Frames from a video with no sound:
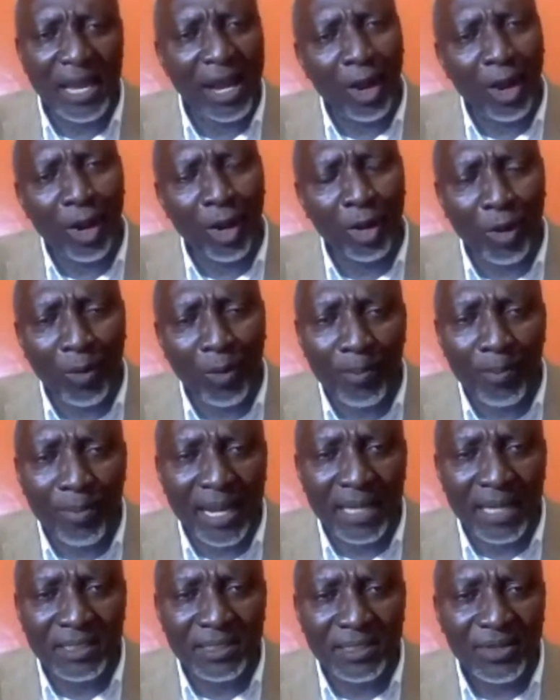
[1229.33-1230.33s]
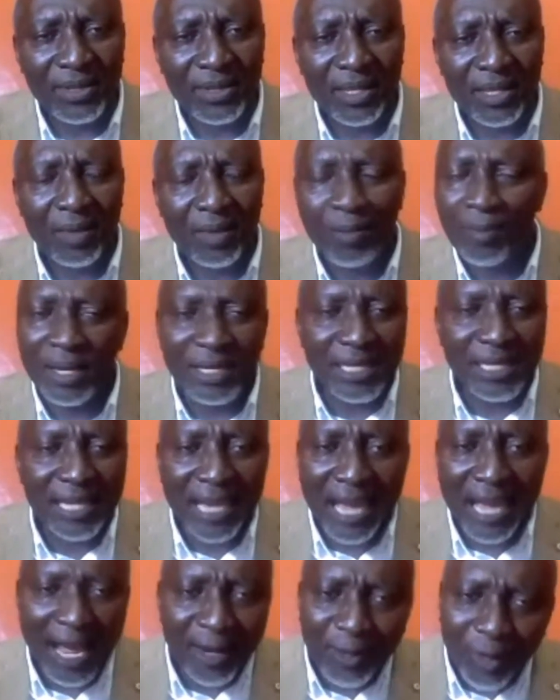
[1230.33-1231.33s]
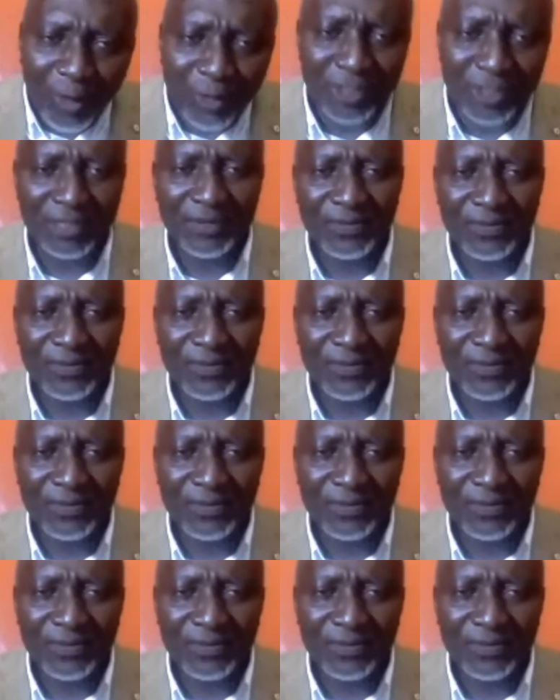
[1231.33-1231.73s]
all combined, but they are not.